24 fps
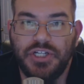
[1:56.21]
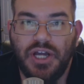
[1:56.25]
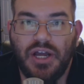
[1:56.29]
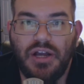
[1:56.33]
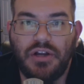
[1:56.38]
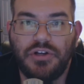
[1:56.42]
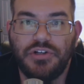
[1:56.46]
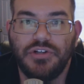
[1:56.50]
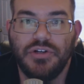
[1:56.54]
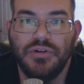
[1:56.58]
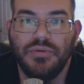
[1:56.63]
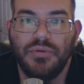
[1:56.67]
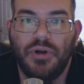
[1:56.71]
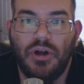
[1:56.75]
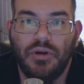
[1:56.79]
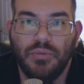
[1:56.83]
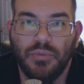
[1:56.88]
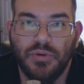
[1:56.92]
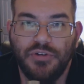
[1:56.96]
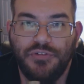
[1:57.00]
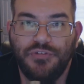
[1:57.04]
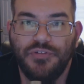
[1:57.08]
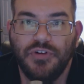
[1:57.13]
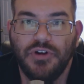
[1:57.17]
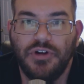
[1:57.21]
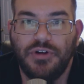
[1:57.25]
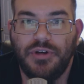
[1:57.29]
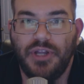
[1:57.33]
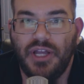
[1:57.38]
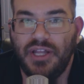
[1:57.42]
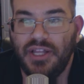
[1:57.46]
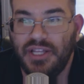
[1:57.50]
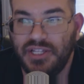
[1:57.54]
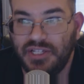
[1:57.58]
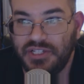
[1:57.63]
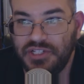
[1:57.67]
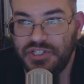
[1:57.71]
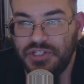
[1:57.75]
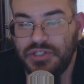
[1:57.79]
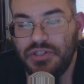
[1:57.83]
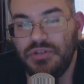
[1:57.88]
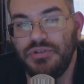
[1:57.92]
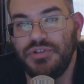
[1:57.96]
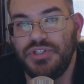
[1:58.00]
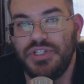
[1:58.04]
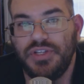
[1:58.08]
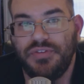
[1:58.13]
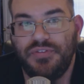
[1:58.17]
doctor referred
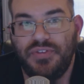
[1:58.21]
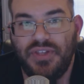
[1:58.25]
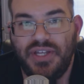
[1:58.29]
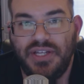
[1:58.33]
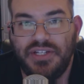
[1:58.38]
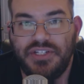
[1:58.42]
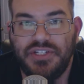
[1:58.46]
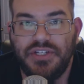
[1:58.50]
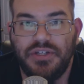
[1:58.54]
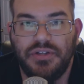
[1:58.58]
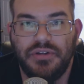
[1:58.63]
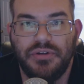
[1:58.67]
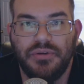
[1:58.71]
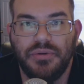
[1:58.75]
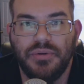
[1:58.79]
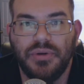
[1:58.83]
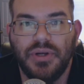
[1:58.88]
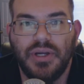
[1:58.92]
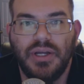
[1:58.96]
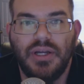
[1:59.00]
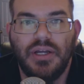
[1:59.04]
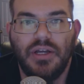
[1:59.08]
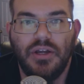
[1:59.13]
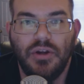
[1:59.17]
exclusively to